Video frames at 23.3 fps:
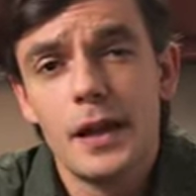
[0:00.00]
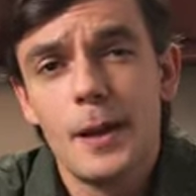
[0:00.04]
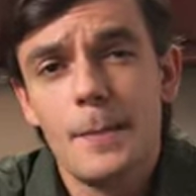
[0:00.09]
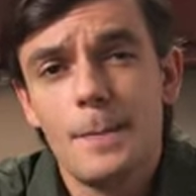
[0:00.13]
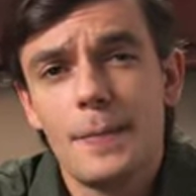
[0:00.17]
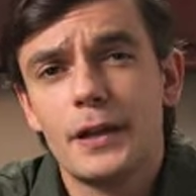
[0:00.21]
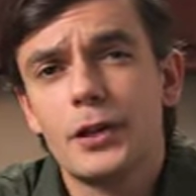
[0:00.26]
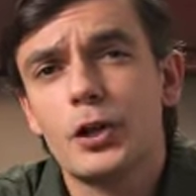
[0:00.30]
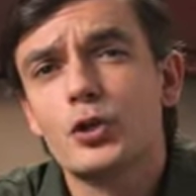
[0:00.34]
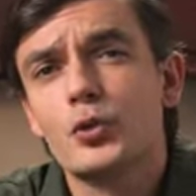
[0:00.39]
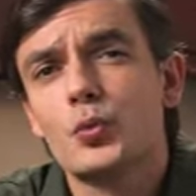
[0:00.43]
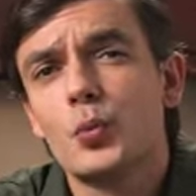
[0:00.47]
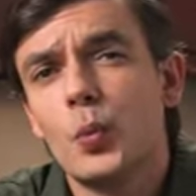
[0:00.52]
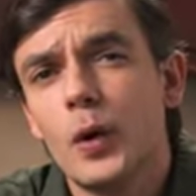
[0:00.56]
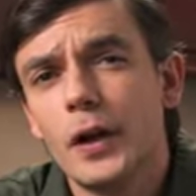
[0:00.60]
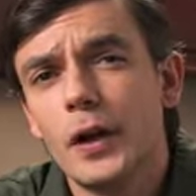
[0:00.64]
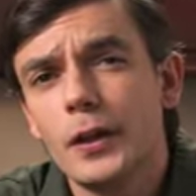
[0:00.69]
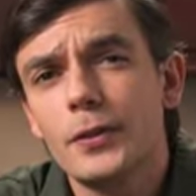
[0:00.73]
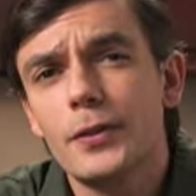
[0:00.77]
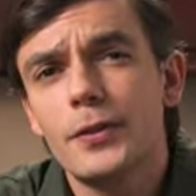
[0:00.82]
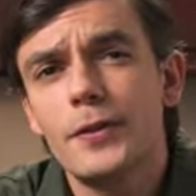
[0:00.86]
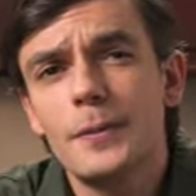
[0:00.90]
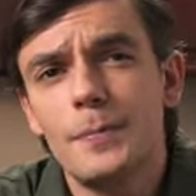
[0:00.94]
Because
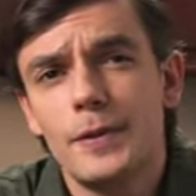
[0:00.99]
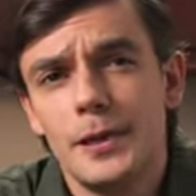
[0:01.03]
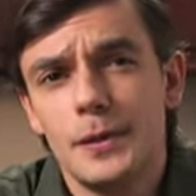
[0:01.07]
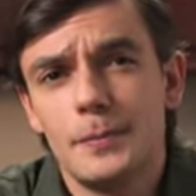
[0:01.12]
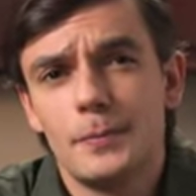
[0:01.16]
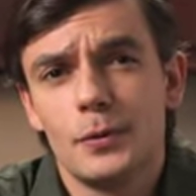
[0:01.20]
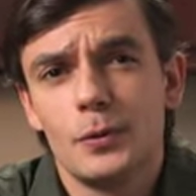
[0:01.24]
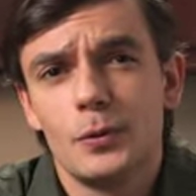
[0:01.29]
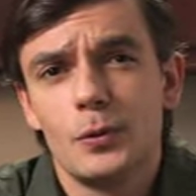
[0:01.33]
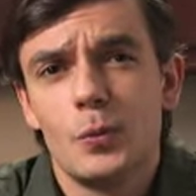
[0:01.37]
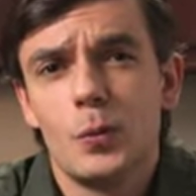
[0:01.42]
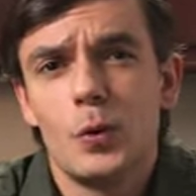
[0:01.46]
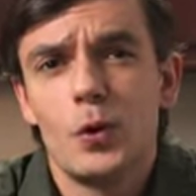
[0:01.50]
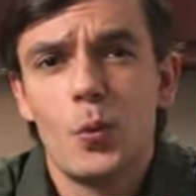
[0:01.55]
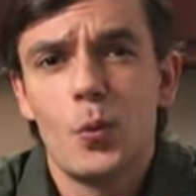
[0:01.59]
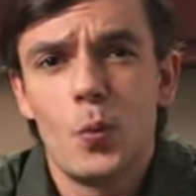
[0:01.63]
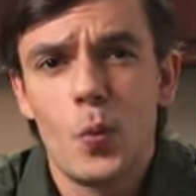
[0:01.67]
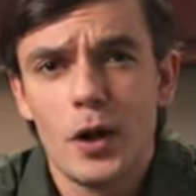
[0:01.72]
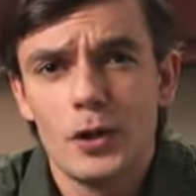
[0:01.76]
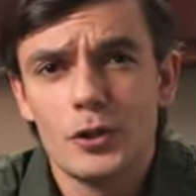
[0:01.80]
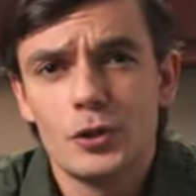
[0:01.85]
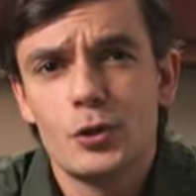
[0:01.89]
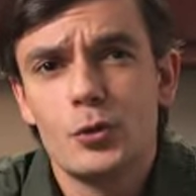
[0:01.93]
wealthy people were the
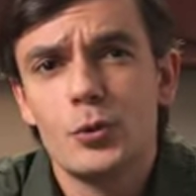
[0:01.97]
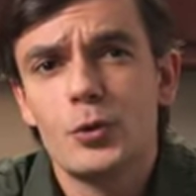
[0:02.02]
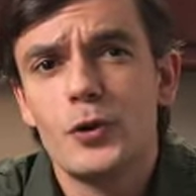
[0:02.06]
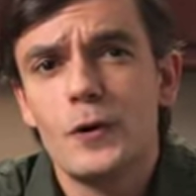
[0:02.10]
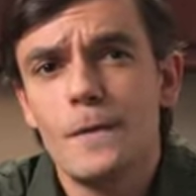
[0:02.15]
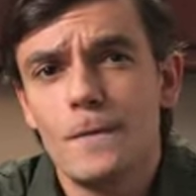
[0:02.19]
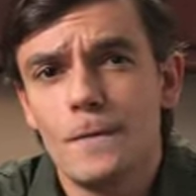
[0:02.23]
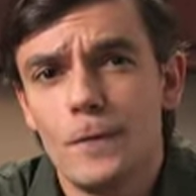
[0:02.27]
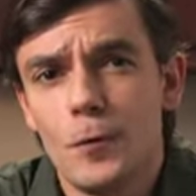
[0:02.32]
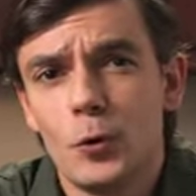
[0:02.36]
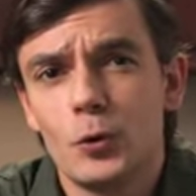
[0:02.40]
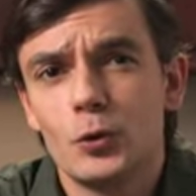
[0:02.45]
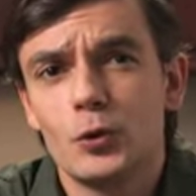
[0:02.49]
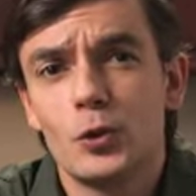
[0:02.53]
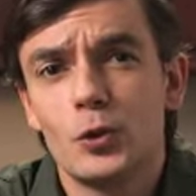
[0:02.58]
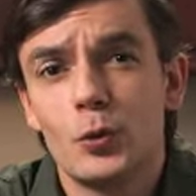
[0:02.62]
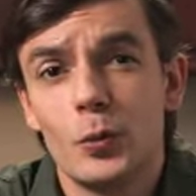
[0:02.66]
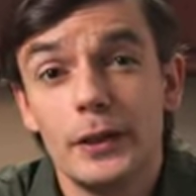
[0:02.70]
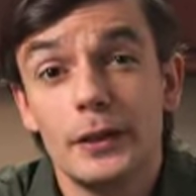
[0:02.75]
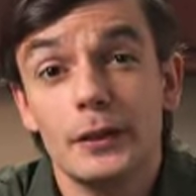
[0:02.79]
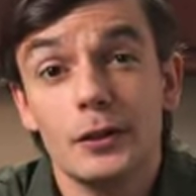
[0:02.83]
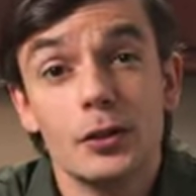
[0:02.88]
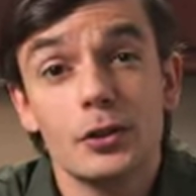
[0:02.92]
ones who could afford to
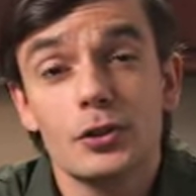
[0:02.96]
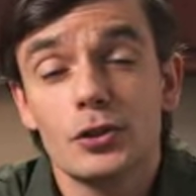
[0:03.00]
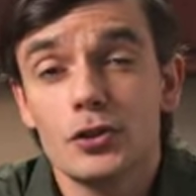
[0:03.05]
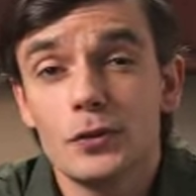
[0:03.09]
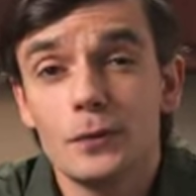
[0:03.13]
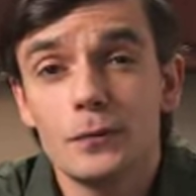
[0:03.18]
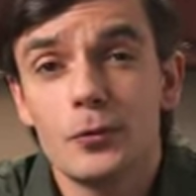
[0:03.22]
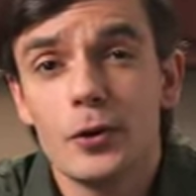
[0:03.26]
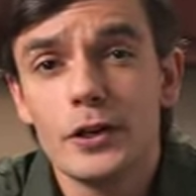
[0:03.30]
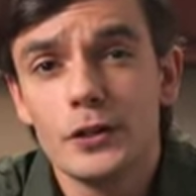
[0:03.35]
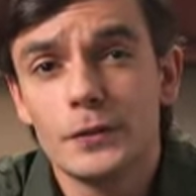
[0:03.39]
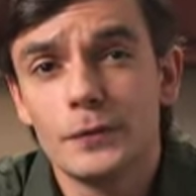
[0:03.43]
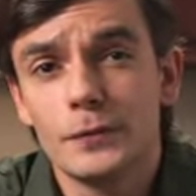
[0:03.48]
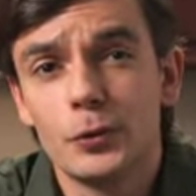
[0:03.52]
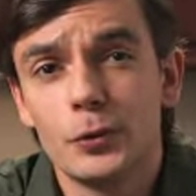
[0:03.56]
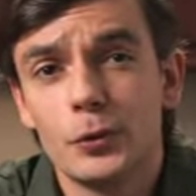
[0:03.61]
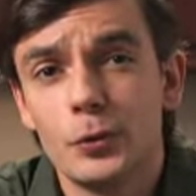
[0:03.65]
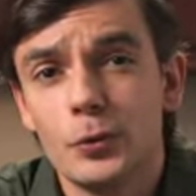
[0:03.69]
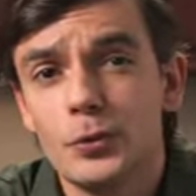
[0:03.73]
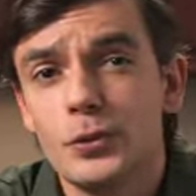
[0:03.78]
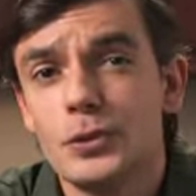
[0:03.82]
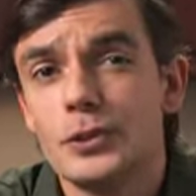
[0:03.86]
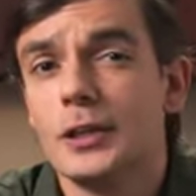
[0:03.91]
eat lots of rich
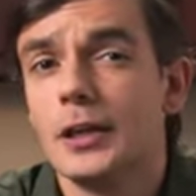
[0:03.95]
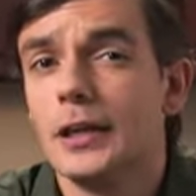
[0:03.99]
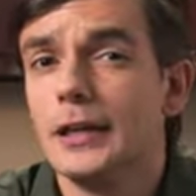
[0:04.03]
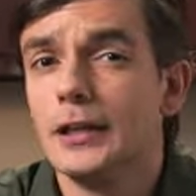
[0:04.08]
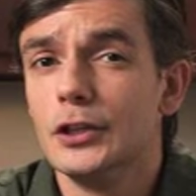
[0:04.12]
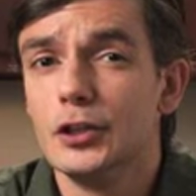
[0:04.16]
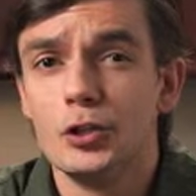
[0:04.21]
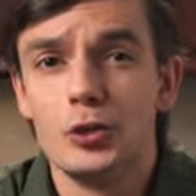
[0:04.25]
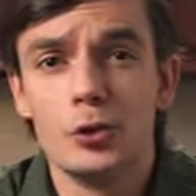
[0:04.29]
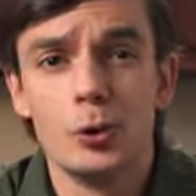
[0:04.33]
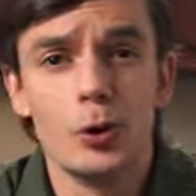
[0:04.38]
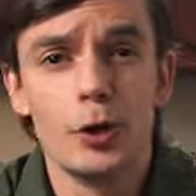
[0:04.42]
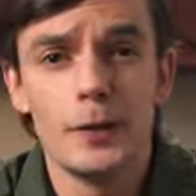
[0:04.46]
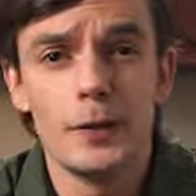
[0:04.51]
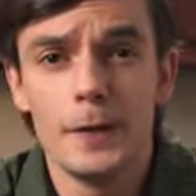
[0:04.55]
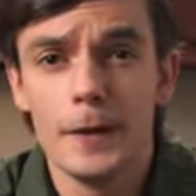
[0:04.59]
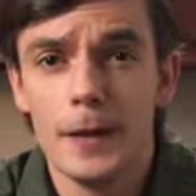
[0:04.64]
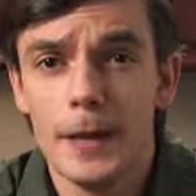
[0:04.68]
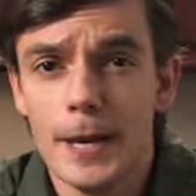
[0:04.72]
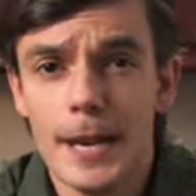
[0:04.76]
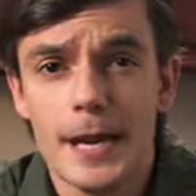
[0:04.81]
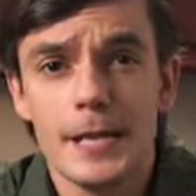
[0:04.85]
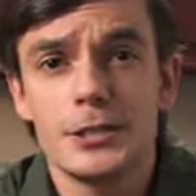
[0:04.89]
foods and enjoy the
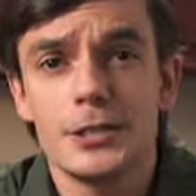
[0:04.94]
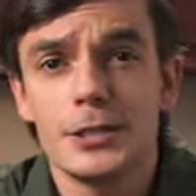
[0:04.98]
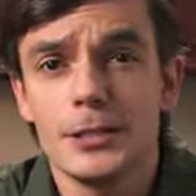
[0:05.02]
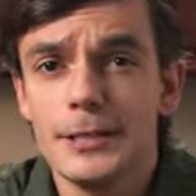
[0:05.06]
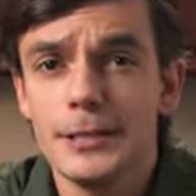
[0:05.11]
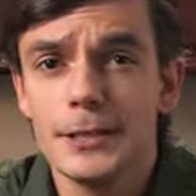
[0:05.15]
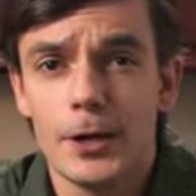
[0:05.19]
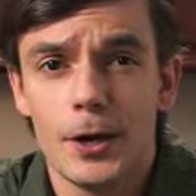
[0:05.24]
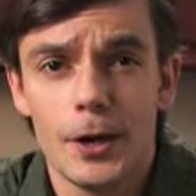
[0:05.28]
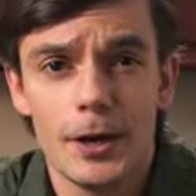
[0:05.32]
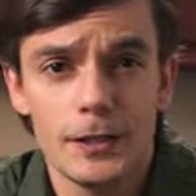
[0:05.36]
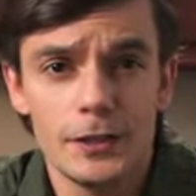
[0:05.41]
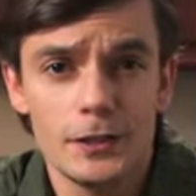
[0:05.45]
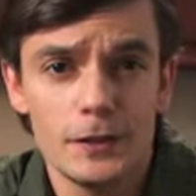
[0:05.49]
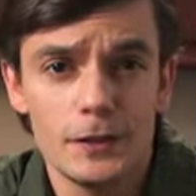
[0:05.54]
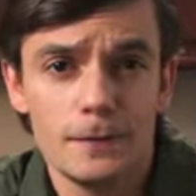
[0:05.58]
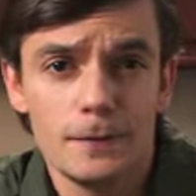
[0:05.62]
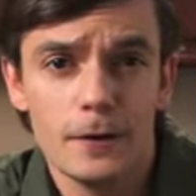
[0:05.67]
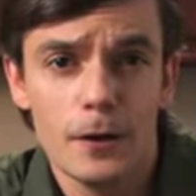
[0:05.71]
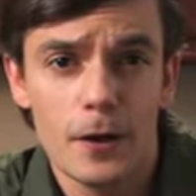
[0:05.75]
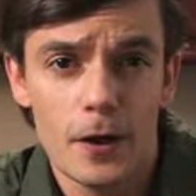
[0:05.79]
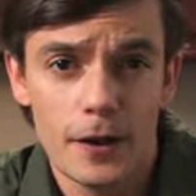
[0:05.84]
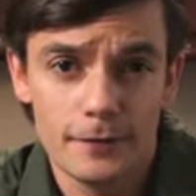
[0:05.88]
leisurely kinds of
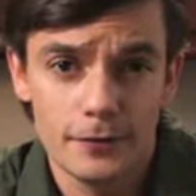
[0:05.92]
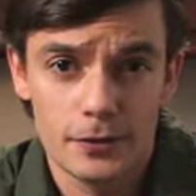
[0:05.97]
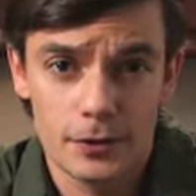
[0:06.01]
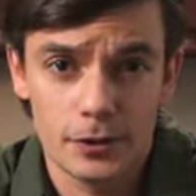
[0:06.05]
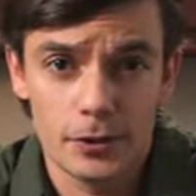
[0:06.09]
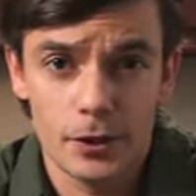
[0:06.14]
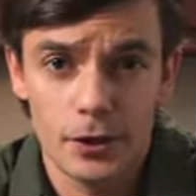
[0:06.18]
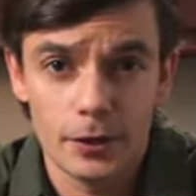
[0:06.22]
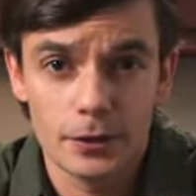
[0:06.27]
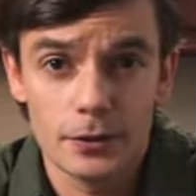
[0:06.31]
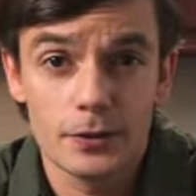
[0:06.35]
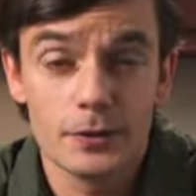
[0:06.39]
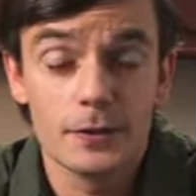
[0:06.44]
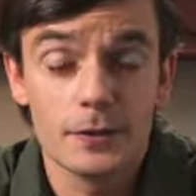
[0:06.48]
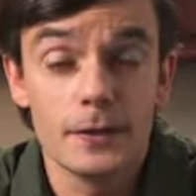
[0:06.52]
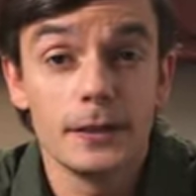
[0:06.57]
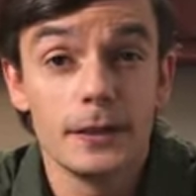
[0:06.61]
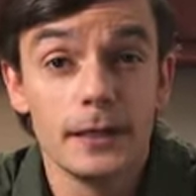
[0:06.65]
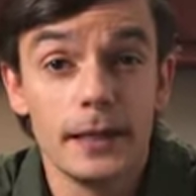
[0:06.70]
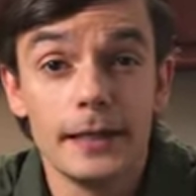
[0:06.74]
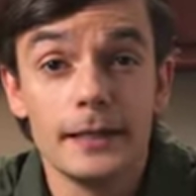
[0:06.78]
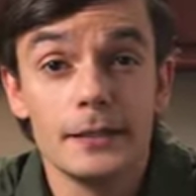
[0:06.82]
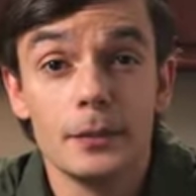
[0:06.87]
lifestyles that
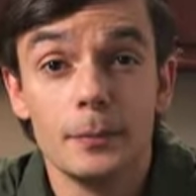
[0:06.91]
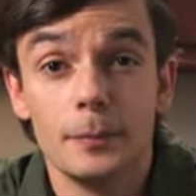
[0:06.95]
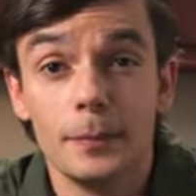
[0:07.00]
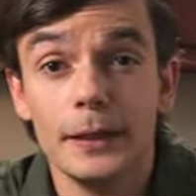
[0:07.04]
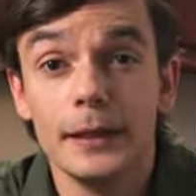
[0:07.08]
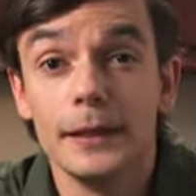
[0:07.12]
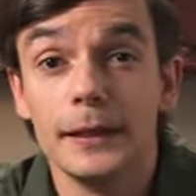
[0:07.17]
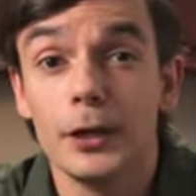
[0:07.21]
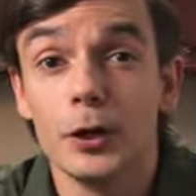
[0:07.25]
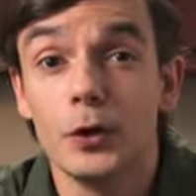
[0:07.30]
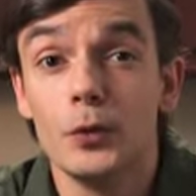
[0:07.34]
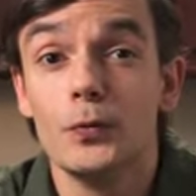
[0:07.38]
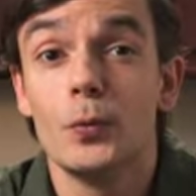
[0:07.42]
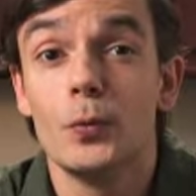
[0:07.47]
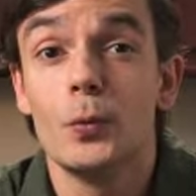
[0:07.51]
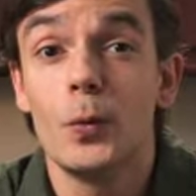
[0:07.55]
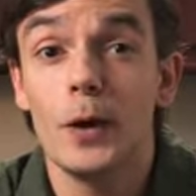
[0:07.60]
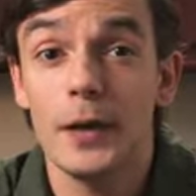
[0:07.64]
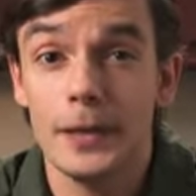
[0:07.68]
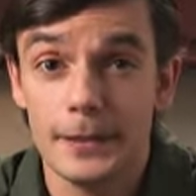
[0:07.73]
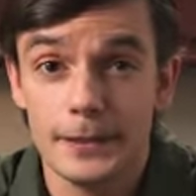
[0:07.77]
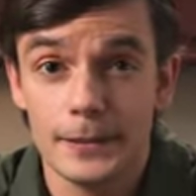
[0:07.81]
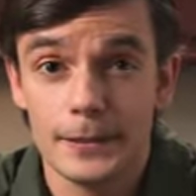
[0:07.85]
led to being
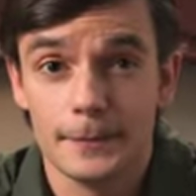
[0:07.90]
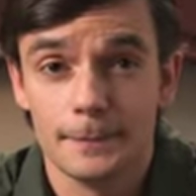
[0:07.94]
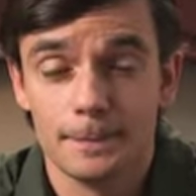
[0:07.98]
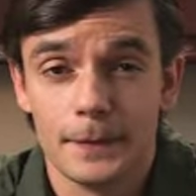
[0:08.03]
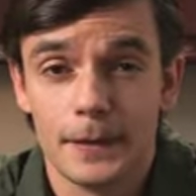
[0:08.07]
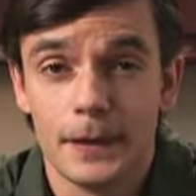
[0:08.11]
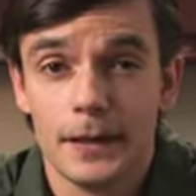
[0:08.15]
overweight.